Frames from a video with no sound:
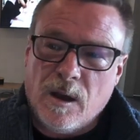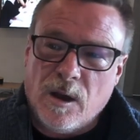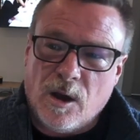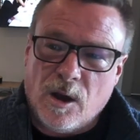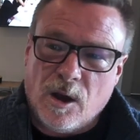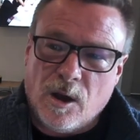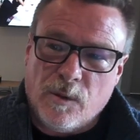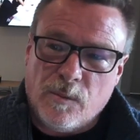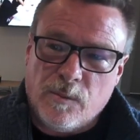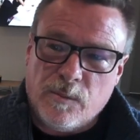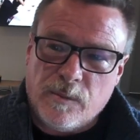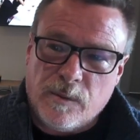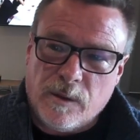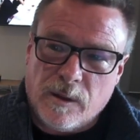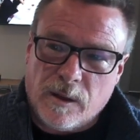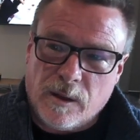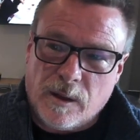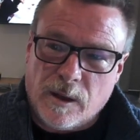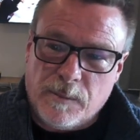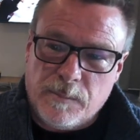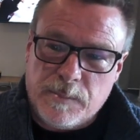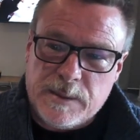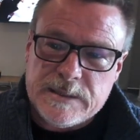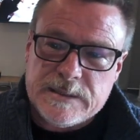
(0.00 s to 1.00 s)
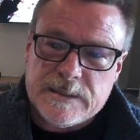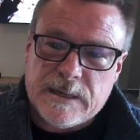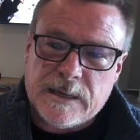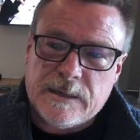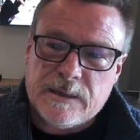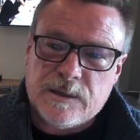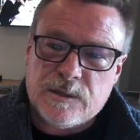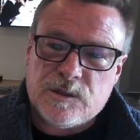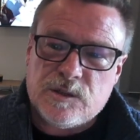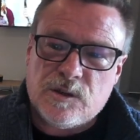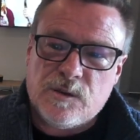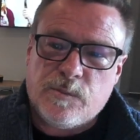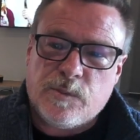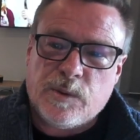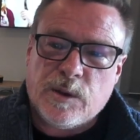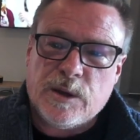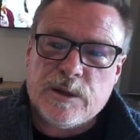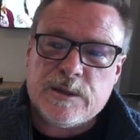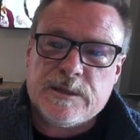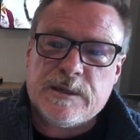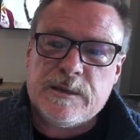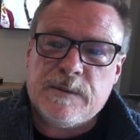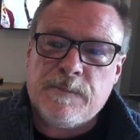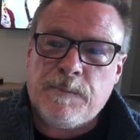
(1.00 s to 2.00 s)
I'm a misunderstood
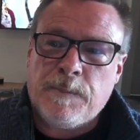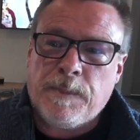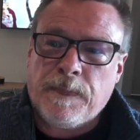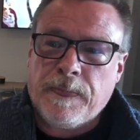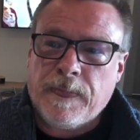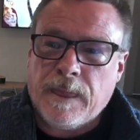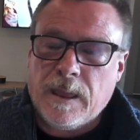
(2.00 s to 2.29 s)
person.